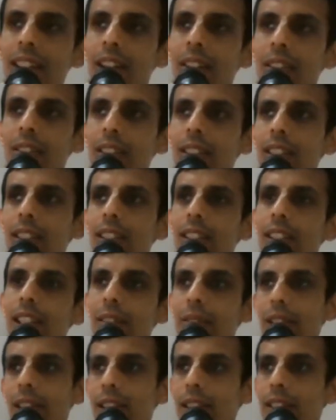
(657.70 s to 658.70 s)
Read out,
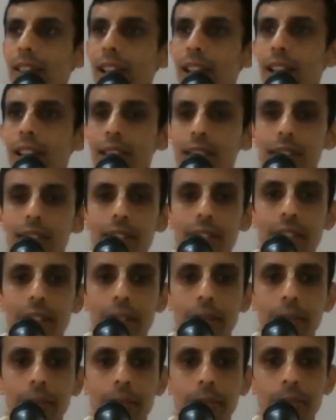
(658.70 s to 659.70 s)
then we'll start
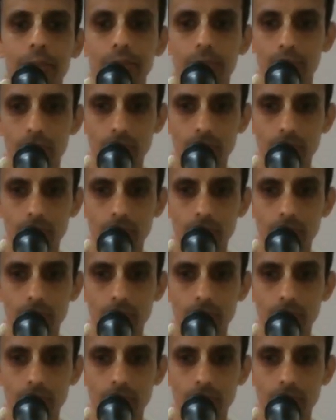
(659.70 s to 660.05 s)
discussing.